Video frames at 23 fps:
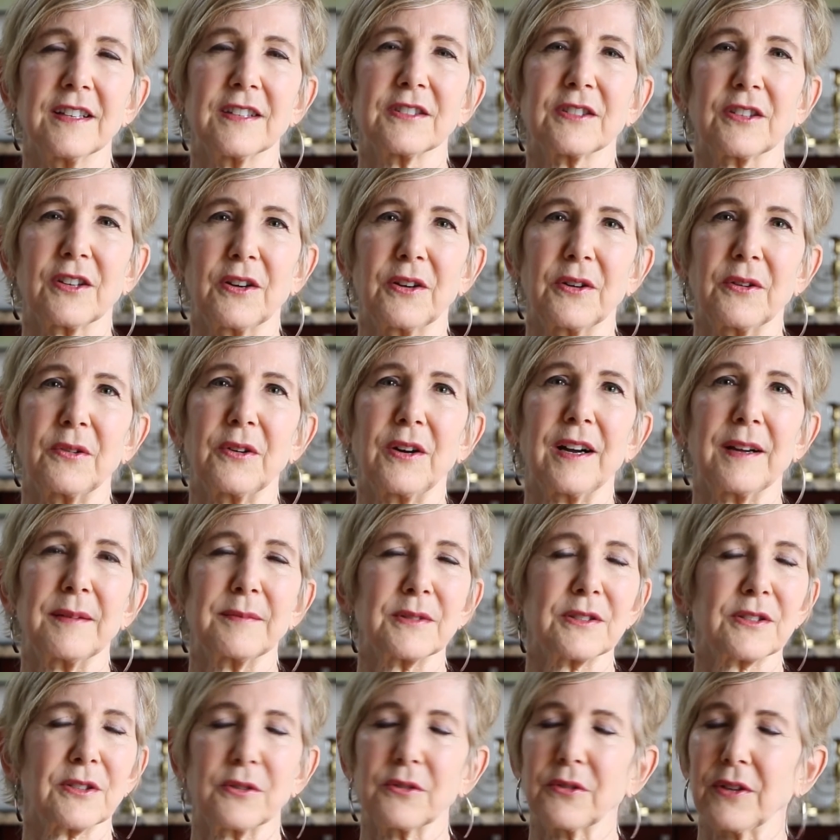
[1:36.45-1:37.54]
So
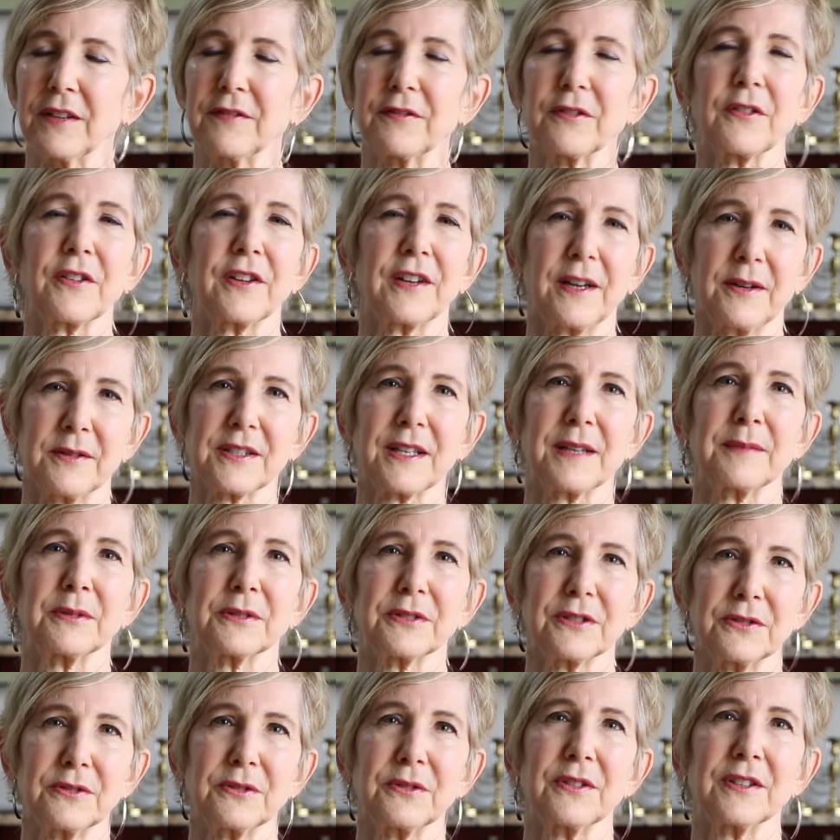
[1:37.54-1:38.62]
I'm so grateful that I was
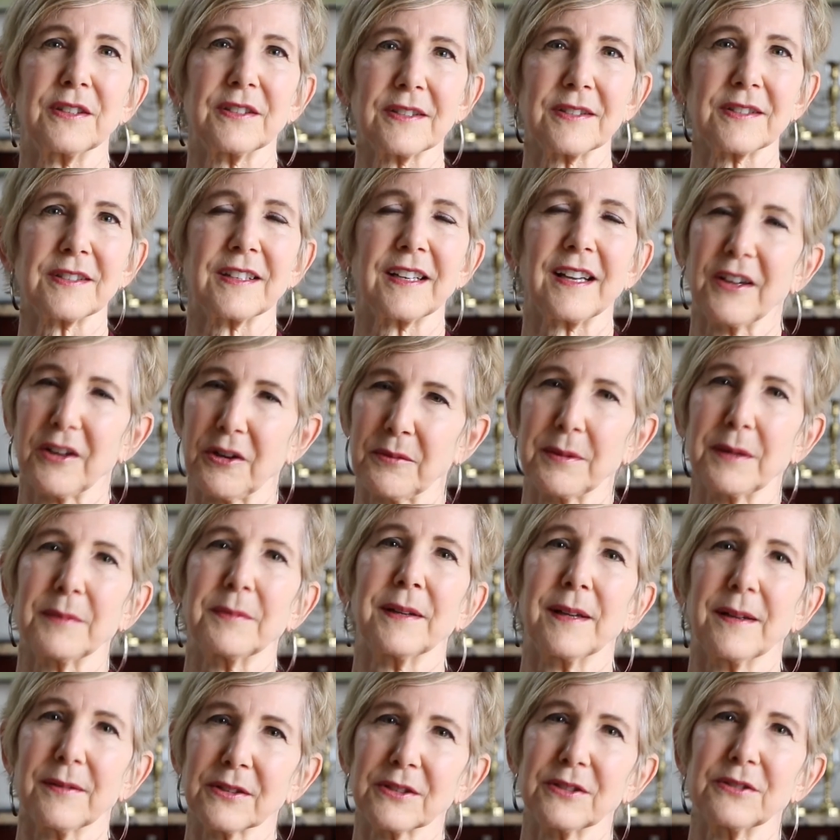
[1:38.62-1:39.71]
able to do this, and I hope I'll
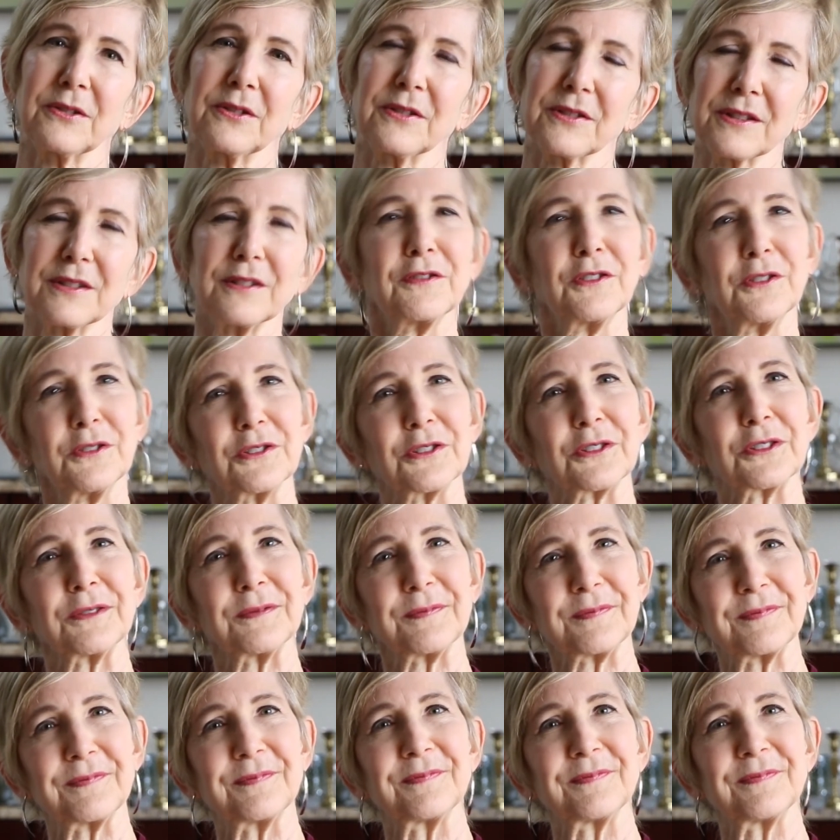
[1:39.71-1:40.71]
be able to do this in the future.